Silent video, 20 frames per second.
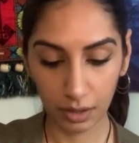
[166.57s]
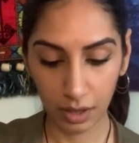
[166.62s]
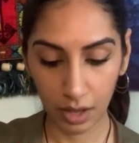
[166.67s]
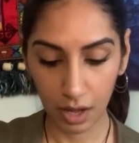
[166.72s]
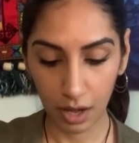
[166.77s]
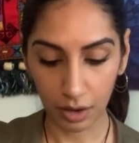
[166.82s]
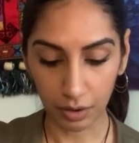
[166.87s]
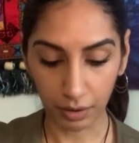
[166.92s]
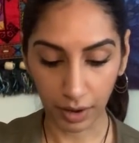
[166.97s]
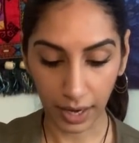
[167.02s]

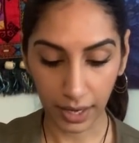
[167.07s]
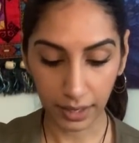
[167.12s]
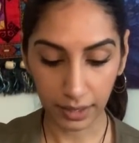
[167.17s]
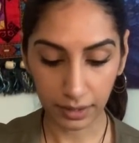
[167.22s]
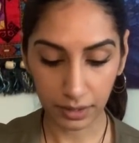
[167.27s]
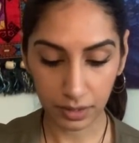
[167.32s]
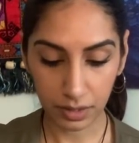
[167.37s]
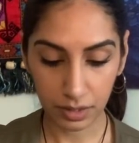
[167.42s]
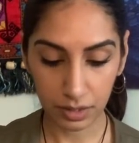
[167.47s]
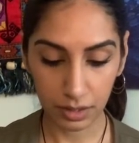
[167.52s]
All
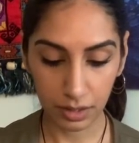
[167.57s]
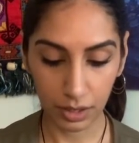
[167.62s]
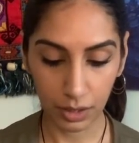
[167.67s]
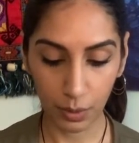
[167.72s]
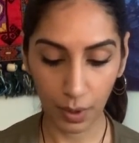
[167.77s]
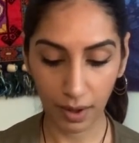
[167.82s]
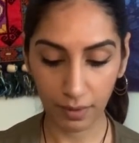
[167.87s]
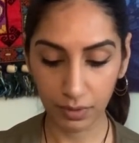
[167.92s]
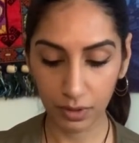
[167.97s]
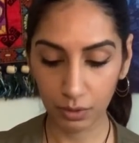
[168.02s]
right, you
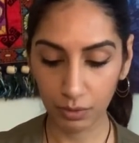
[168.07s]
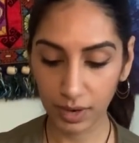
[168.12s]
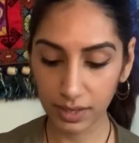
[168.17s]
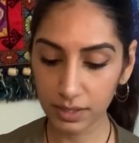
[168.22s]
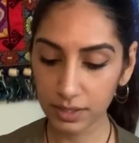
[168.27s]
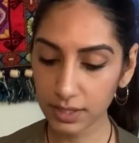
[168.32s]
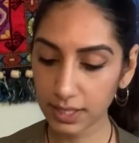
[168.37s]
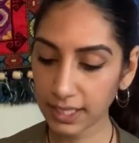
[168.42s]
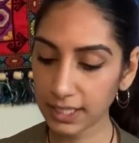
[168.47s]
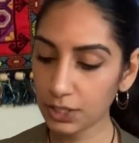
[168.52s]
have the
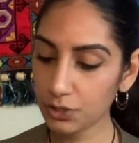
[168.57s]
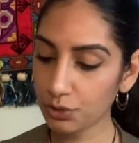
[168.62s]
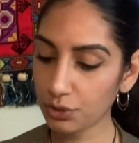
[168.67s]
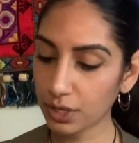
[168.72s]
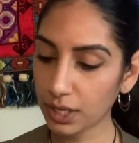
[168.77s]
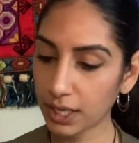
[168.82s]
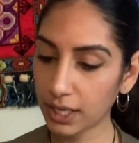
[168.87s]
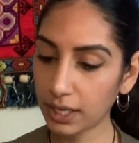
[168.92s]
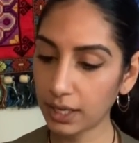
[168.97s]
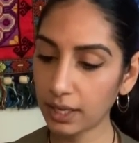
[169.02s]
resting
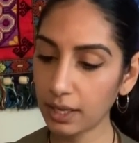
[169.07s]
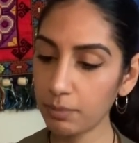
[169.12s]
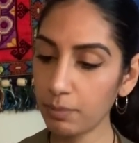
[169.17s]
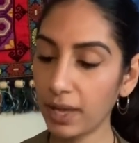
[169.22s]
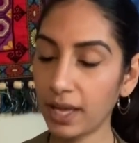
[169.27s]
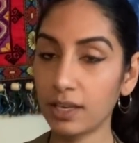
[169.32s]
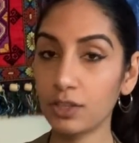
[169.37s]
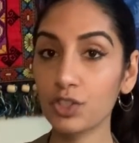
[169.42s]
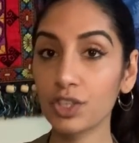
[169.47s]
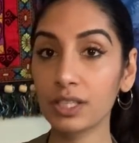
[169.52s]
tree,
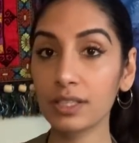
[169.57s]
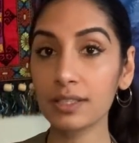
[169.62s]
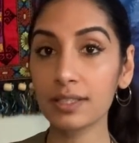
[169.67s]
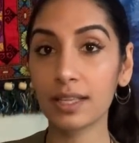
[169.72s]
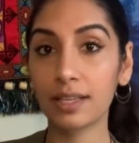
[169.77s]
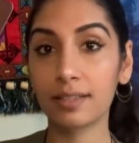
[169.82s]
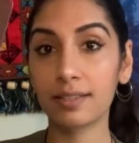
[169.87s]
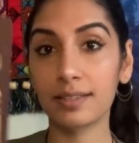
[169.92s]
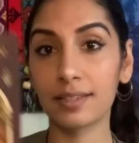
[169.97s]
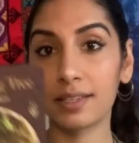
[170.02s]
patience
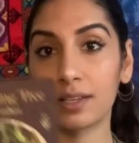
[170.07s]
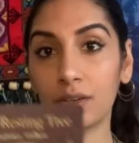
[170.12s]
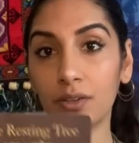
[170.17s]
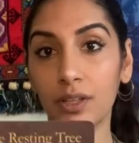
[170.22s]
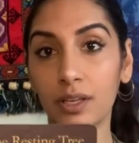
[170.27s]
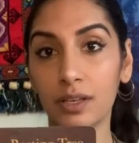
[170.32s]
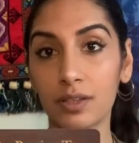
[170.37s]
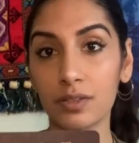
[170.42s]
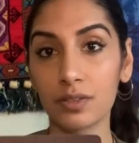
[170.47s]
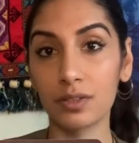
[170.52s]
and
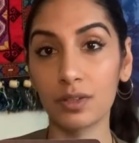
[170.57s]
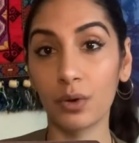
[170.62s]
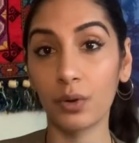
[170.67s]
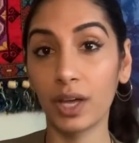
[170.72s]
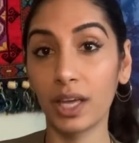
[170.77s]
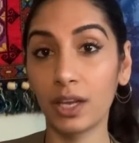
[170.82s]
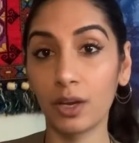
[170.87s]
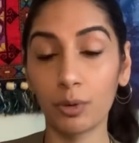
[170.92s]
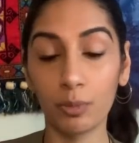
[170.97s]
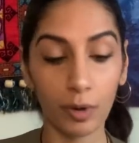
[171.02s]
stillness. Okay,
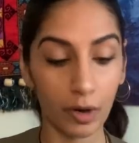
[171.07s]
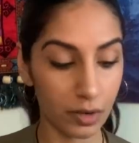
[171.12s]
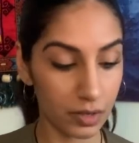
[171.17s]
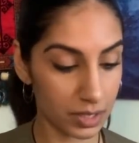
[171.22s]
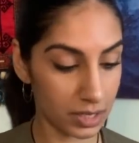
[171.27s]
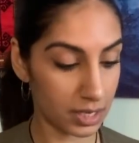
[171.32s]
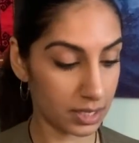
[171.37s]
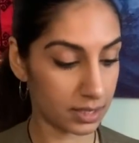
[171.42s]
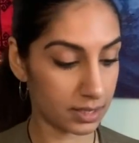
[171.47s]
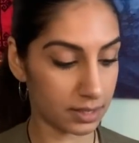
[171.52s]
your
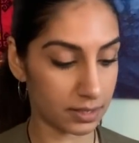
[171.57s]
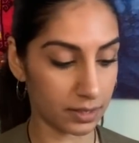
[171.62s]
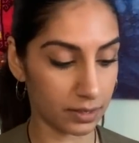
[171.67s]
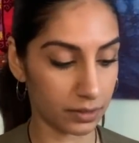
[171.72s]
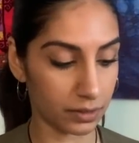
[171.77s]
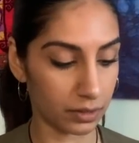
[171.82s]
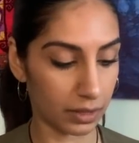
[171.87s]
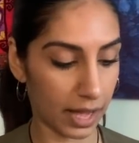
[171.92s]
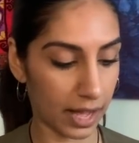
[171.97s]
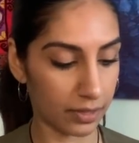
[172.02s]
person is
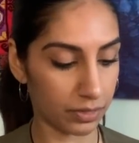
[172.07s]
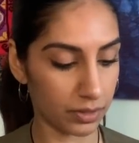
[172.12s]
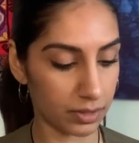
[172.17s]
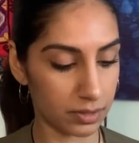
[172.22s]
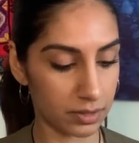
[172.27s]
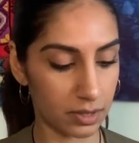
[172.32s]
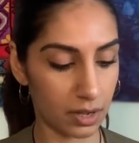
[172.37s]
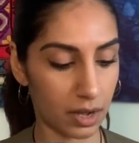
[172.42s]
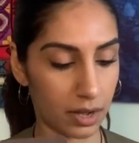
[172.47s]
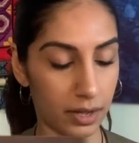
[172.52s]
still at this
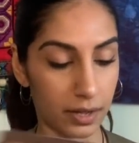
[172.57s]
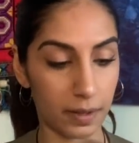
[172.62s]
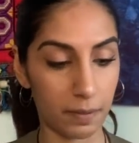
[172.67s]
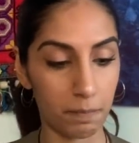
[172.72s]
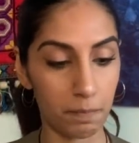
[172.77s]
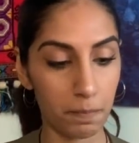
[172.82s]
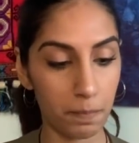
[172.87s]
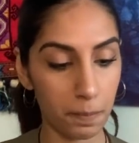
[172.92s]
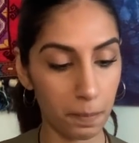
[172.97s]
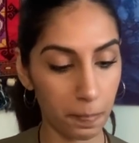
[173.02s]

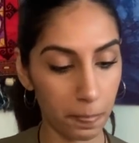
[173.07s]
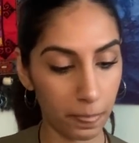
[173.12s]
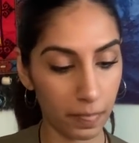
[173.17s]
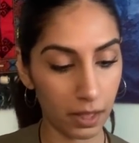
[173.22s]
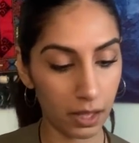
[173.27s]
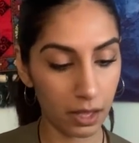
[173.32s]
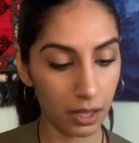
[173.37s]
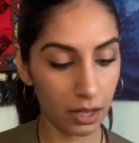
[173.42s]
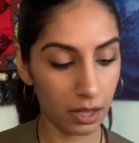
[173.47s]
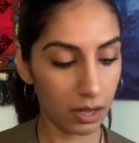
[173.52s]
time.
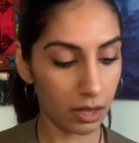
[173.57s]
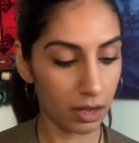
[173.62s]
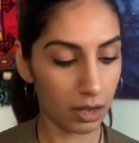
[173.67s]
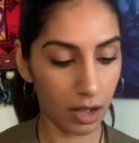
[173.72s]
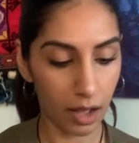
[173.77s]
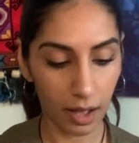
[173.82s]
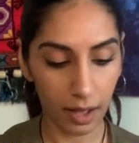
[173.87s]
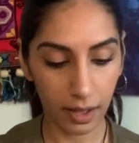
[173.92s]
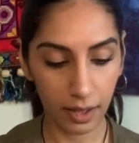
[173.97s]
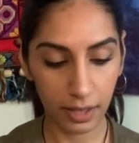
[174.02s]

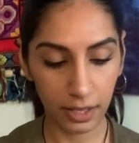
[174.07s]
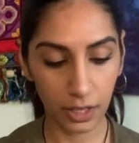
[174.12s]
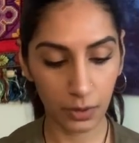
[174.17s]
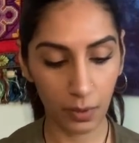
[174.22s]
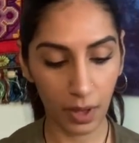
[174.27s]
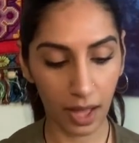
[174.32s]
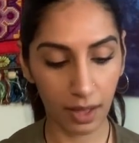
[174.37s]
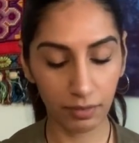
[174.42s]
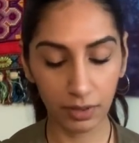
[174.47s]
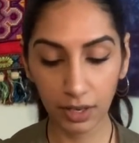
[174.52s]
You
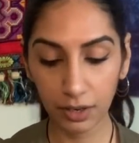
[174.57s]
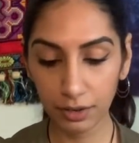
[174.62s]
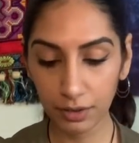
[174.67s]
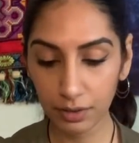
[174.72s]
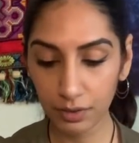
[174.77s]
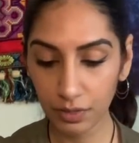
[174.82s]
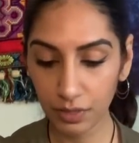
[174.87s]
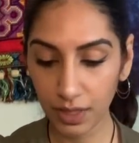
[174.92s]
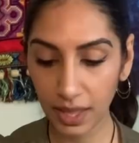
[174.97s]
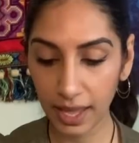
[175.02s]
have here
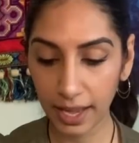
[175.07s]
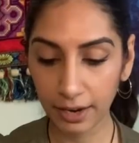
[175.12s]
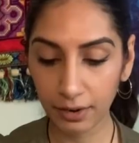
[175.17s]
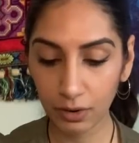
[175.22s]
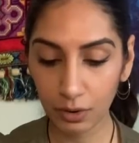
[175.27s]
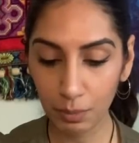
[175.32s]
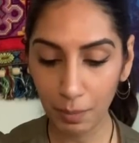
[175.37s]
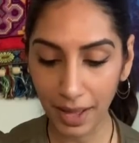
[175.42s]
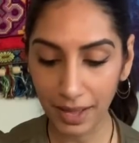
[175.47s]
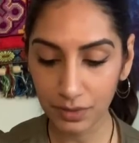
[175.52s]
the arrow
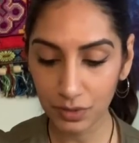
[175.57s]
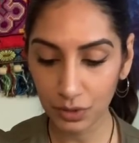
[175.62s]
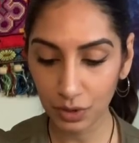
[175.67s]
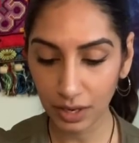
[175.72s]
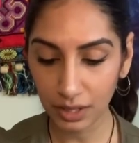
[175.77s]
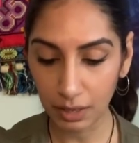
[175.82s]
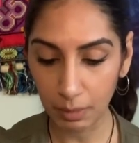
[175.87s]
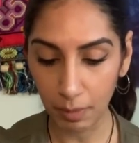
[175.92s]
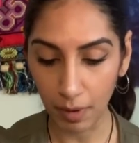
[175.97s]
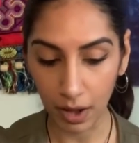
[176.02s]
master at
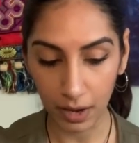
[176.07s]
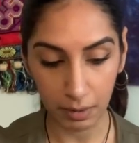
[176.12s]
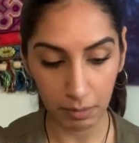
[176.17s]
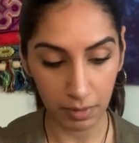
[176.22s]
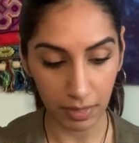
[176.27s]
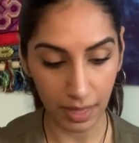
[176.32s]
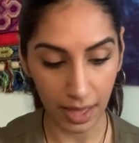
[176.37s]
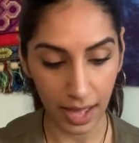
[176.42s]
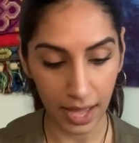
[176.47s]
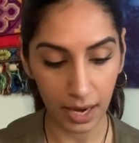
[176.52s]
the bottom of
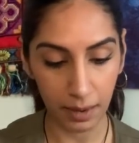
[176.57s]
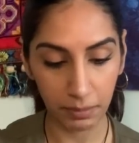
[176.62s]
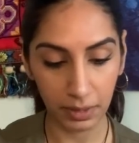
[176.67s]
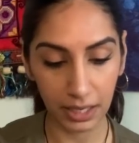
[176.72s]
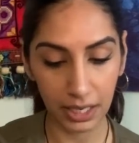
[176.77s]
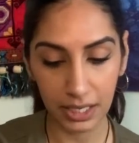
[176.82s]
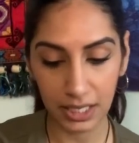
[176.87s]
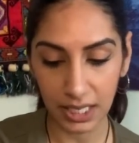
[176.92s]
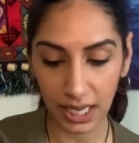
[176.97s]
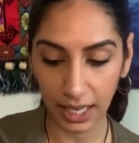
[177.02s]
that. I'm
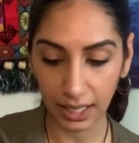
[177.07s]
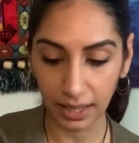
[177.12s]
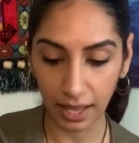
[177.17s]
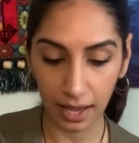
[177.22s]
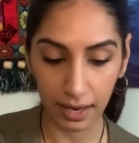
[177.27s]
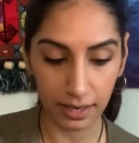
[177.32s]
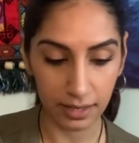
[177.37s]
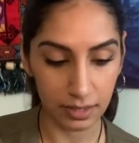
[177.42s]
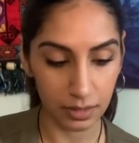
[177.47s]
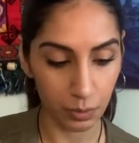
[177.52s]
going to take that
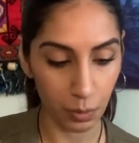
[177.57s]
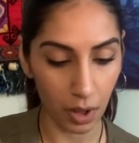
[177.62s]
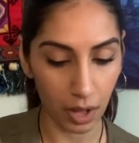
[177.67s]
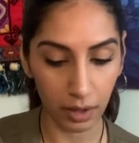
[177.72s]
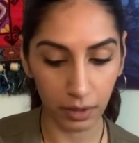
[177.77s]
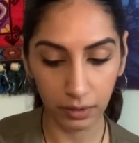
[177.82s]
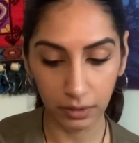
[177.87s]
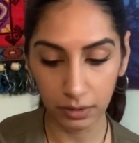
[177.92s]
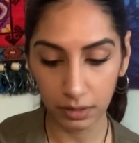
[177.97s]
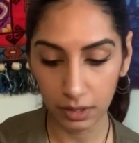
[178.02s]
as
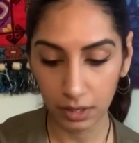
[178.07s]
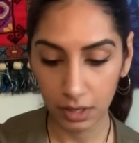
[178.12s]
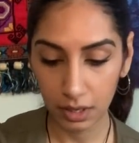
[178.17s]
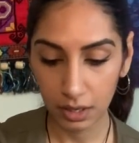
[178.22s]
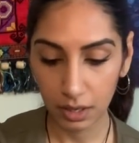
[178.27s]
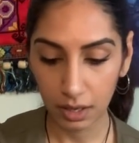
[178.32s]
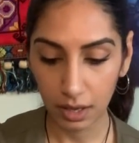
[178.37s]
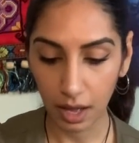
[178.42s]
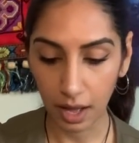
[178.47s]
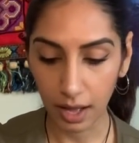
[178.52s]
well.
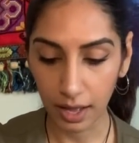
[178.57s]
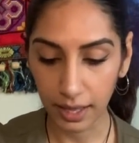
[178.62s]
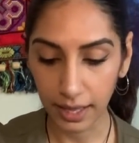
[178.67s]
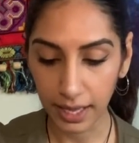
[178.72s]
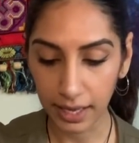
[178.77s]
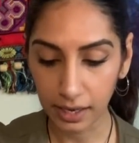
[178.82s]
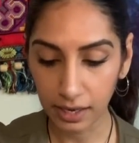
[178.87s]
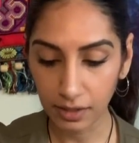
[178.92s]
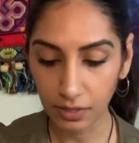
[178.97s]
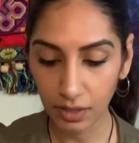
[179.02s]

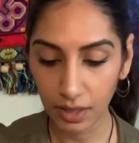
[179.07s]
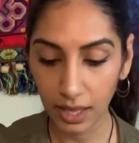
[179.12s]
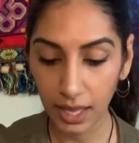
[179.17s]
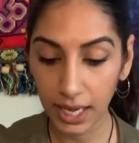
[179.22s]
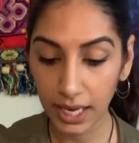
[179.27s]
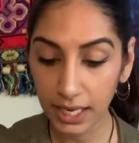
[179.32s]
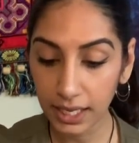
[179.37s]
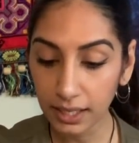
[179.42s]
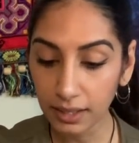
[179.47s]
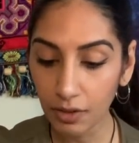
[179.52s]

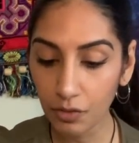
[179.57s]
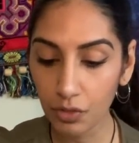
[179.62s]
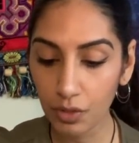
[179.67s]
Hitting the